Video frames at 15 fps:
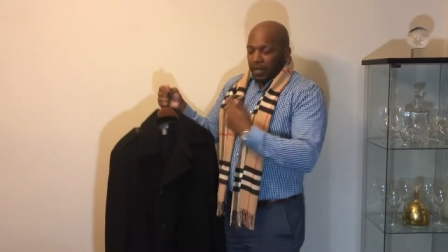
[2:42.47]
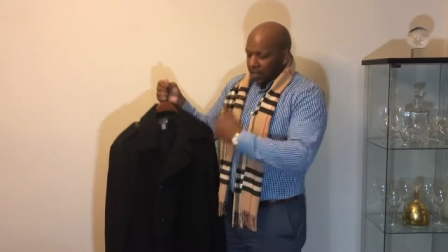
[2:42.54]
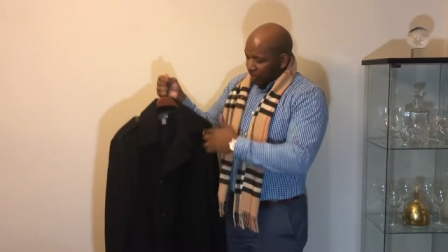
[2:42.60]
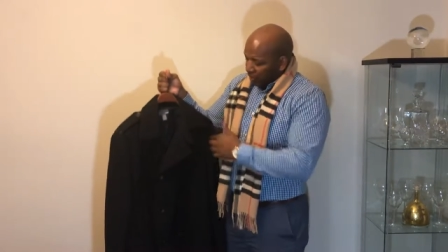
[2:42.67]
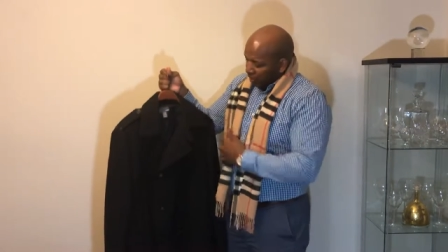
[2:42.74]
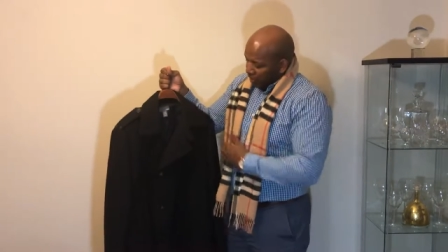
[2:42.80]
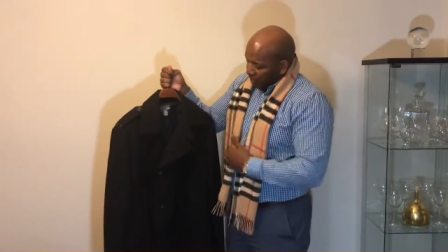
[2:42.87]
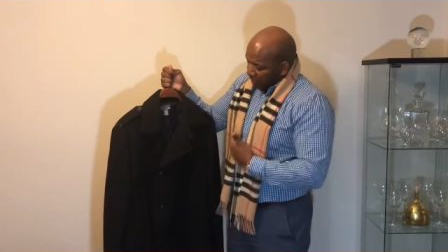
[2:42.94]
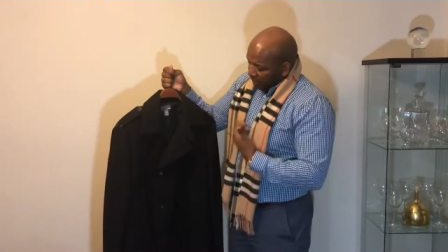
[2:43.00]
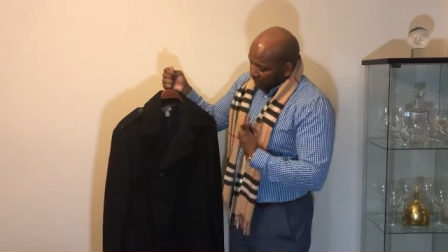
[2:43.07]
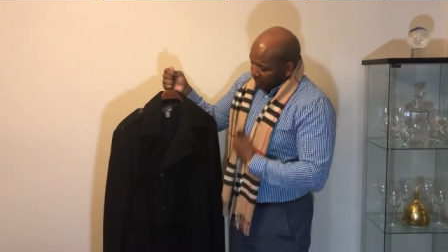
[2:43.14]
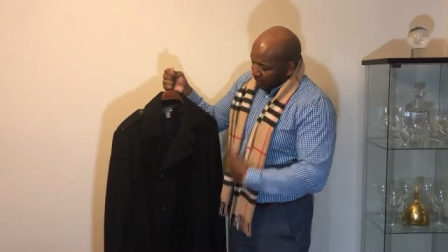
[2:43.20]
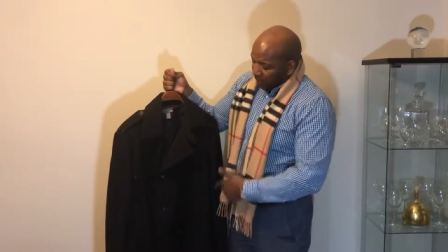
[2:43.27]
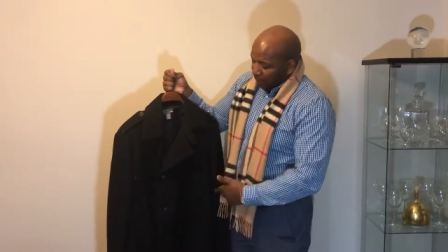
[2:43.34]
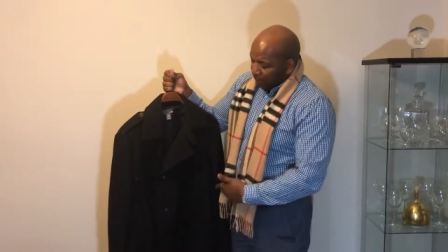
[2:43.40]
As you can see, like
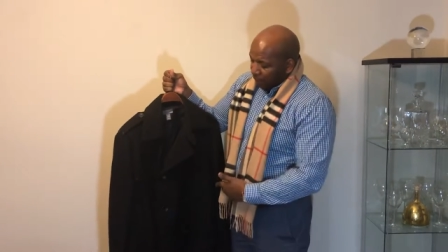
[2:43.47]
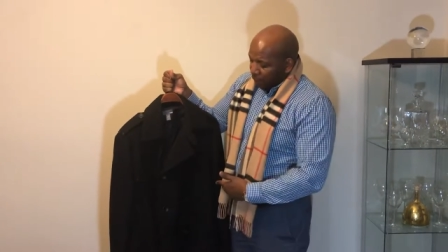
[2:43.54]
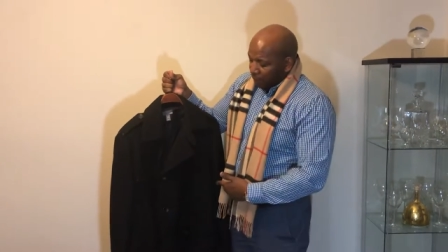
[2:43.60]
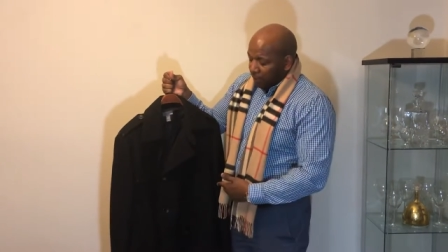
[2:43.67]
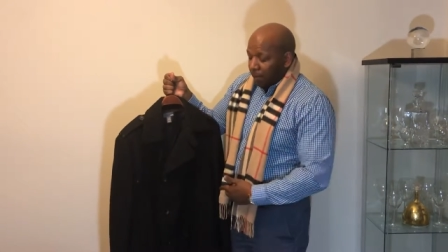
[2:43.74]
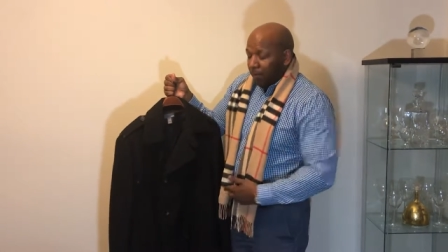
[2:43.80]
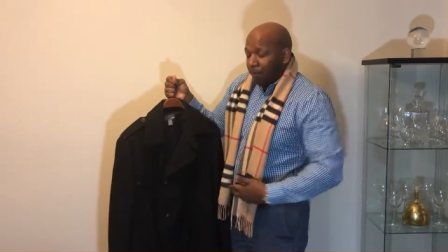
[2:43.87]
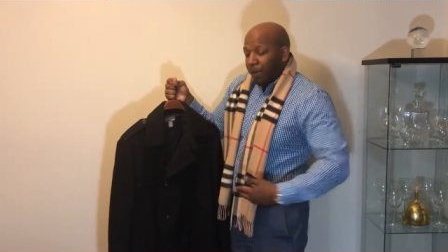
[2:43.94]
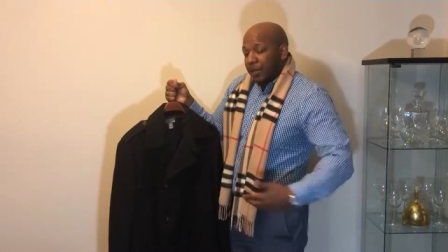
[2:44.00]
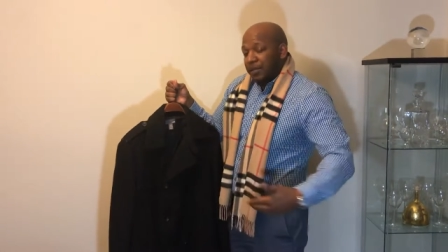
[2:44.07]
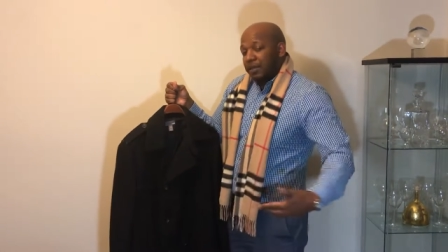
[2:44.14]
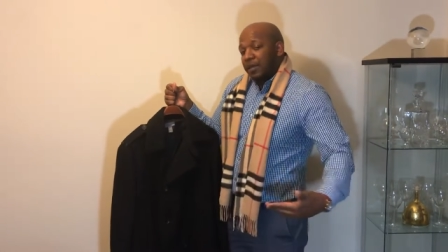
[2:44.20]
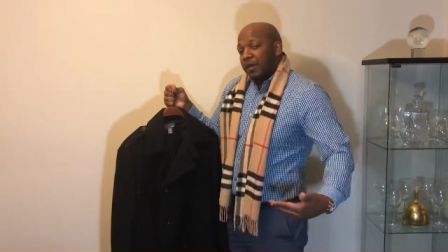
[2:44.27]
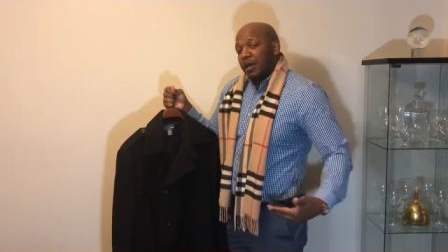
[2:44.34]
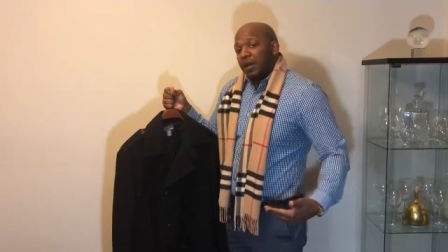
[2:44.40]
I said before,
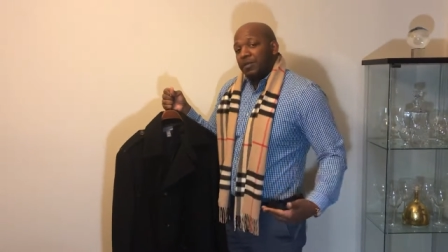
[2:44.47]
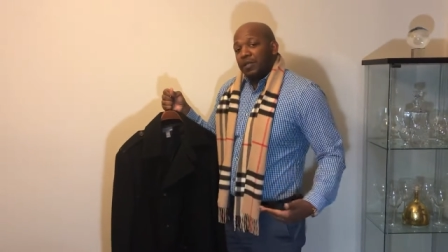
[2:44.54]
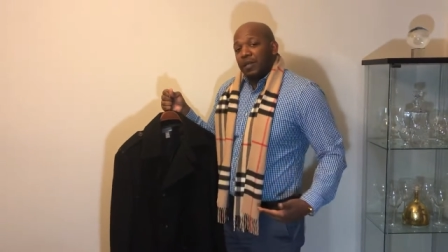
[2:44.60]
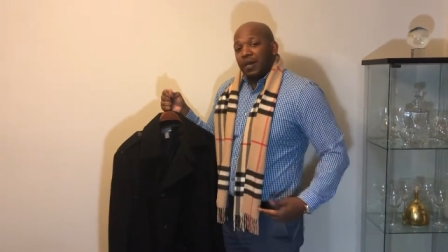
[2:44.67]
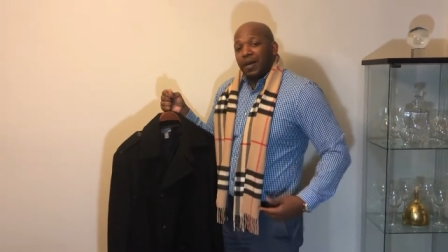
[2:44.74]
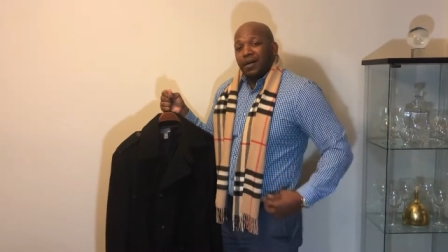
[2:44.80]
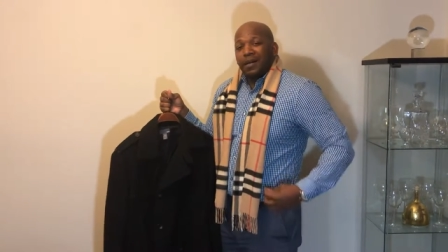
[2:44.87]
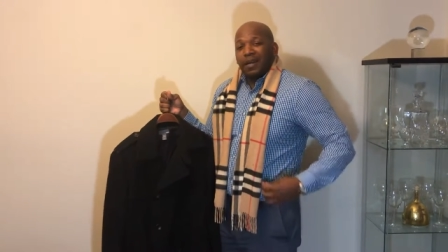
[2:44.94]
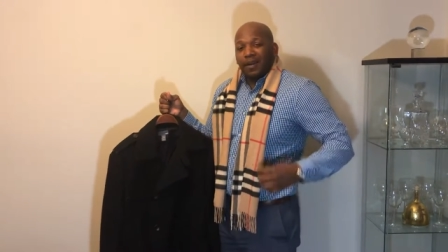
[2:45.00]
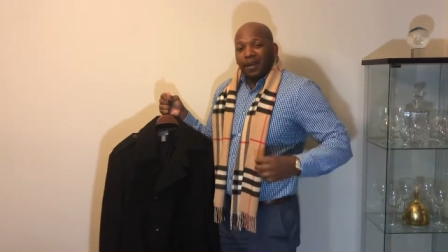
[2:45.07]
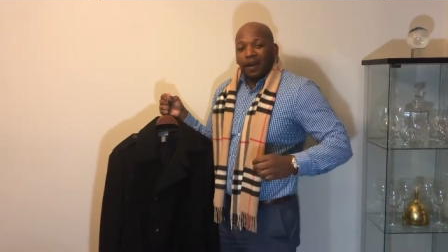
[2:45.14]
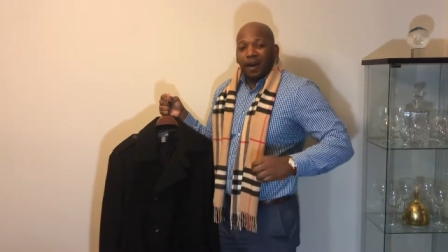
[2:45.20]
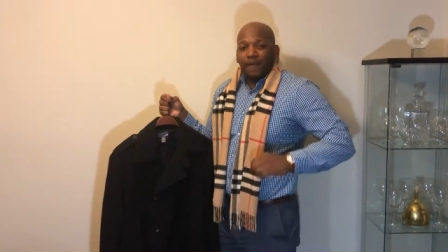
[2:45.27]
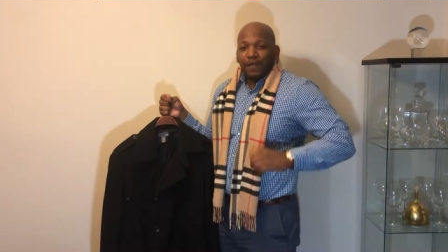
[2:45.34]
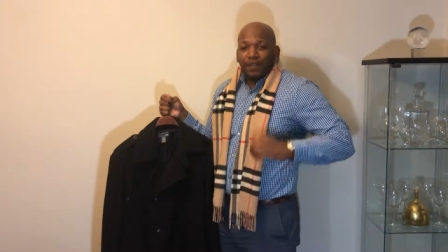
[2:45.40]
double-breasted comes down, it
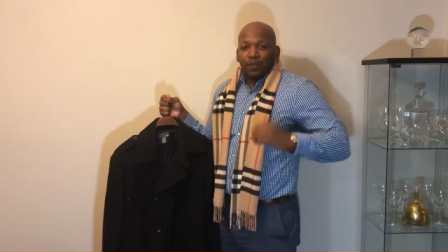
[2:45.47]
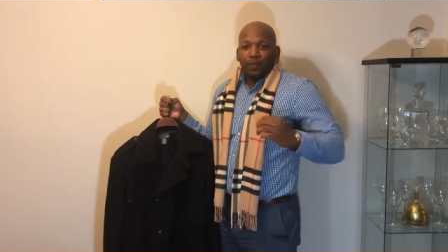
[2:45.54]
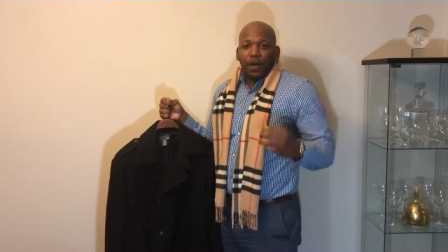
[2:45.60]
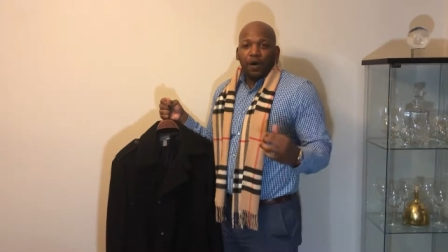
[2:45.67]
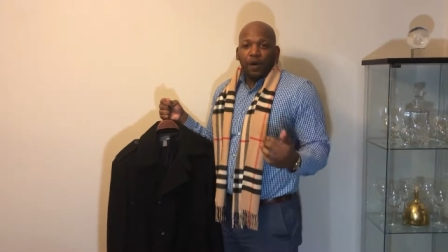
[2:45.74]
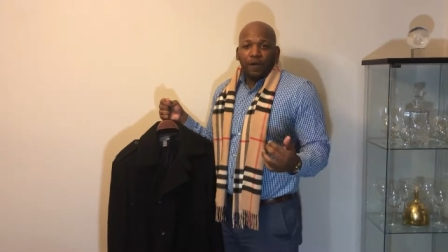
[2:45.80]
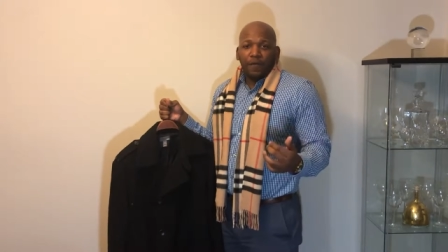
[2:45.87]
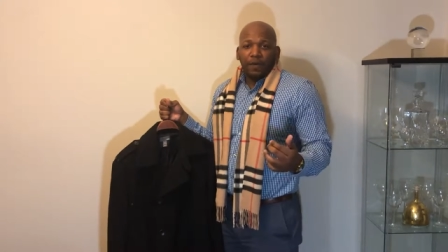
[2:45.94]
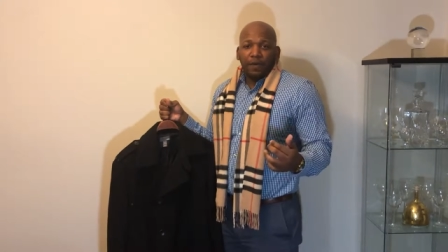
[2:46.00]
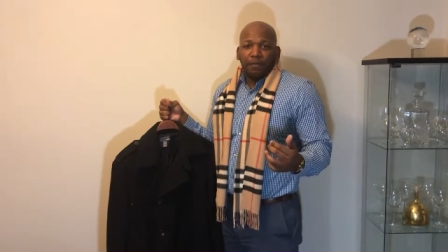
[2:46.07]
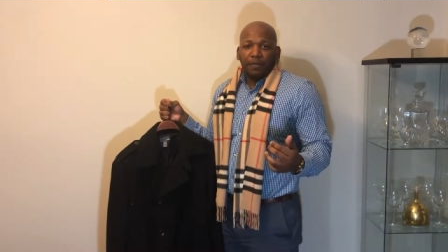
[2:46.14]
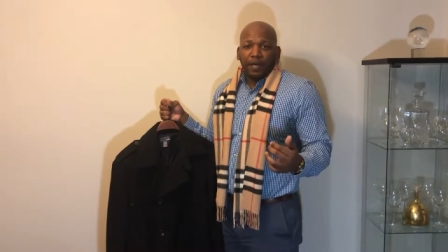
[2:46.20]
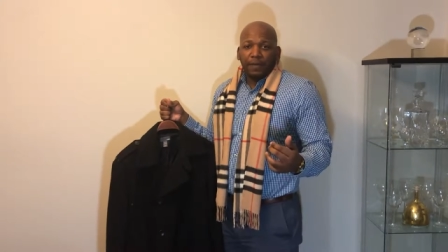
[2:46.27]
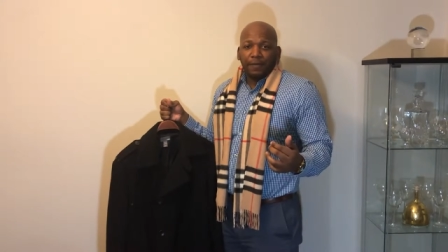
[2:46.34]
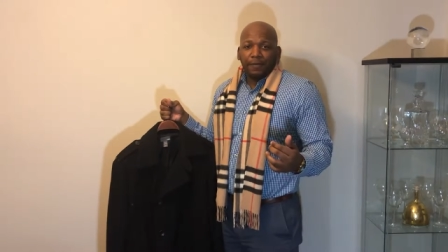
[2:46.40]
covers right over the
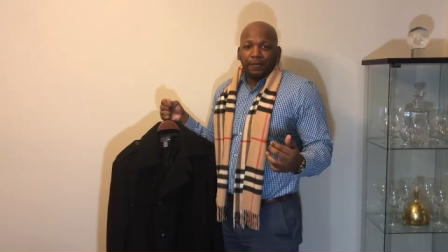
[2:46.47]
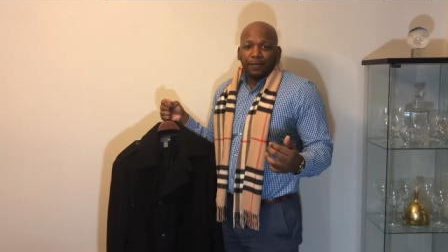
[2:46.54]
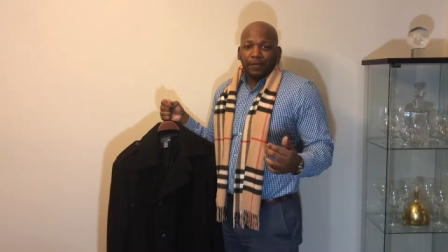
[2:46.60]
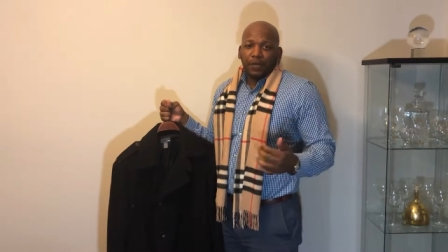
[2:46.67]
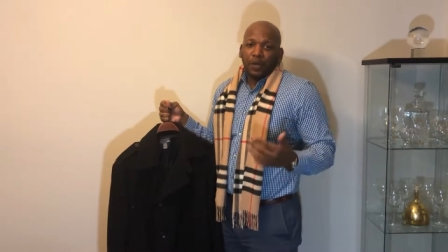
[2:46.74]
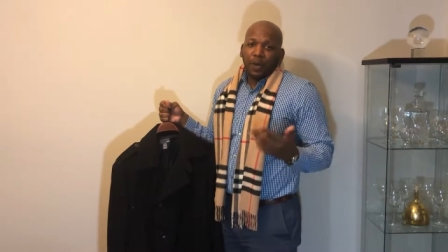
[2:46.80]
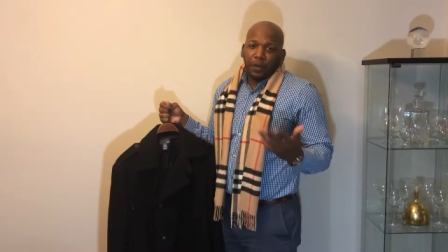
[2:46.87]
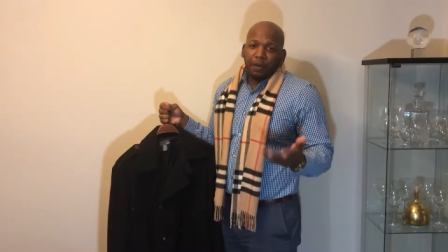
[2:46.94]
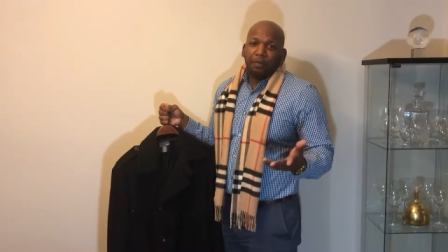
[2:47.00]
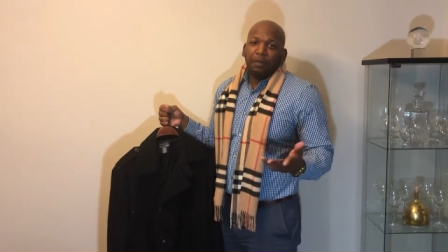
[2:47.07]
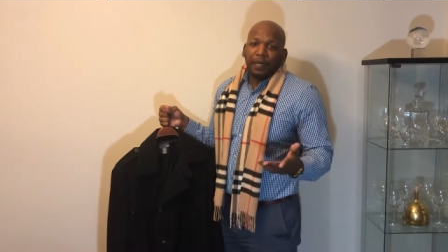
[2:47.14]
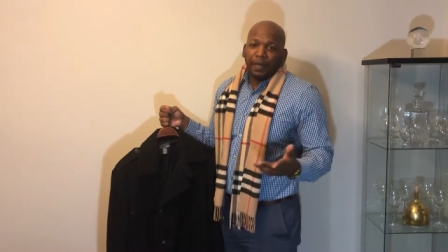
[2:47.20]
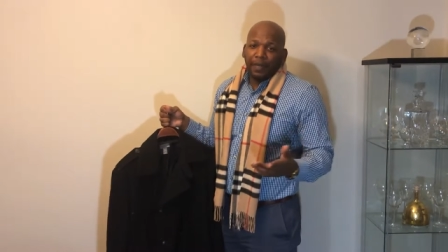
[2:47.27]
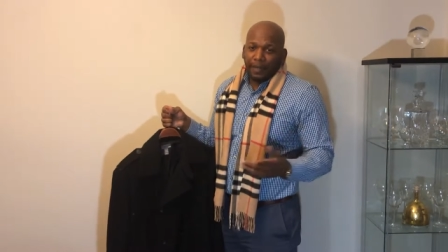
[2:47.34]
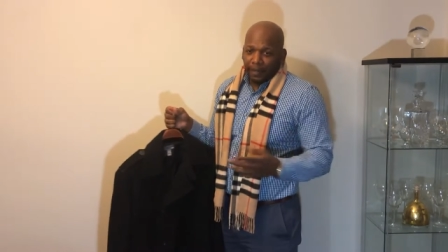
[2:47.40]
butt. You call it the
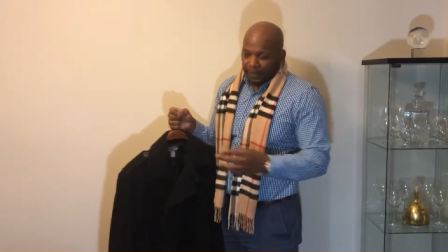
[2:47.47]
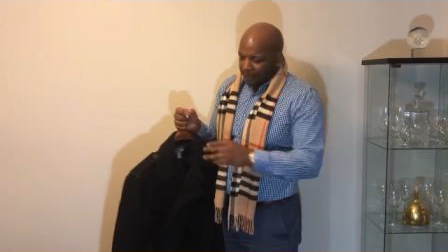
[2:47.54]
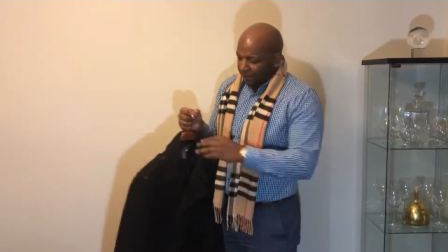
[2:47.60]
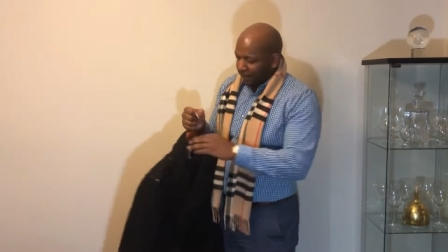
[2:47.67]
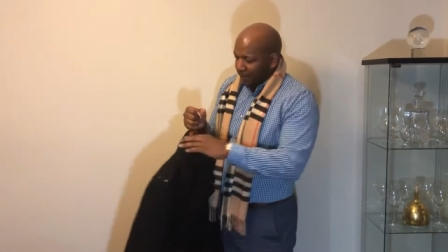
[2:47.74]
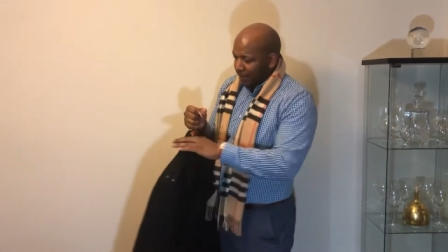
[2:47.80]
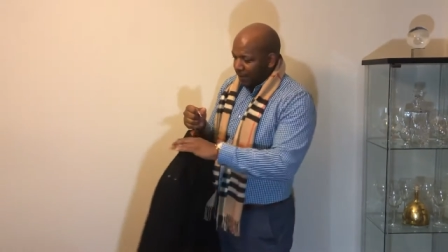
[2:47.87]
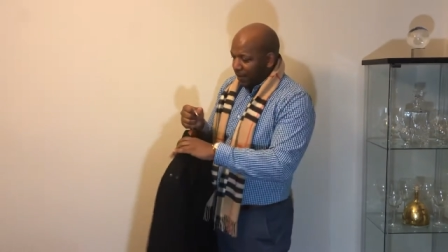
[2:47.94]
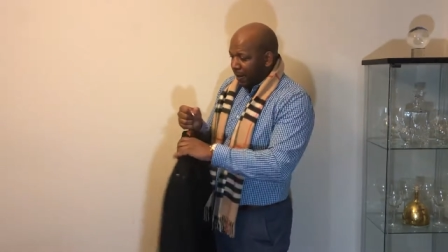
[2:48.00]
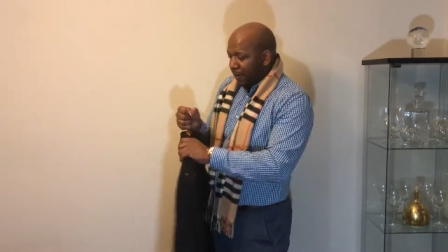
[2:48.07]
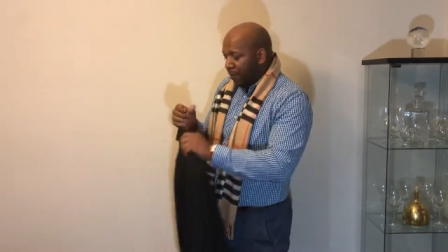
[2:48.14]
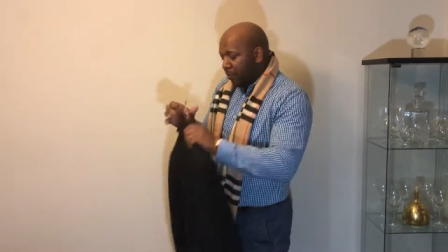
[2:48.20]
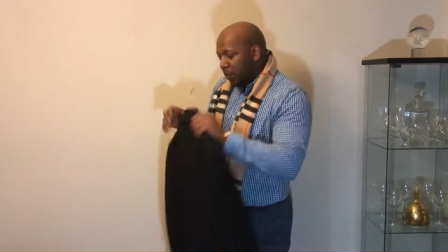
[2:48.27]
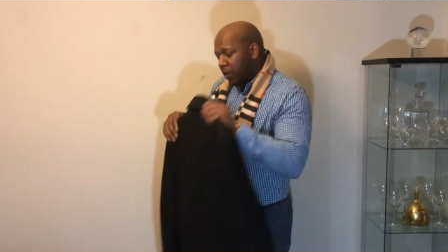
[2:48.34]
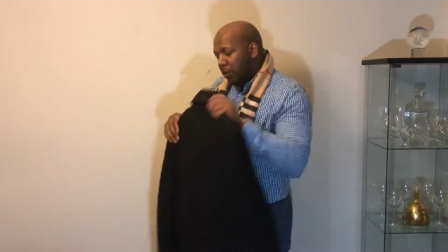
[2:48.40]
butt link. all right?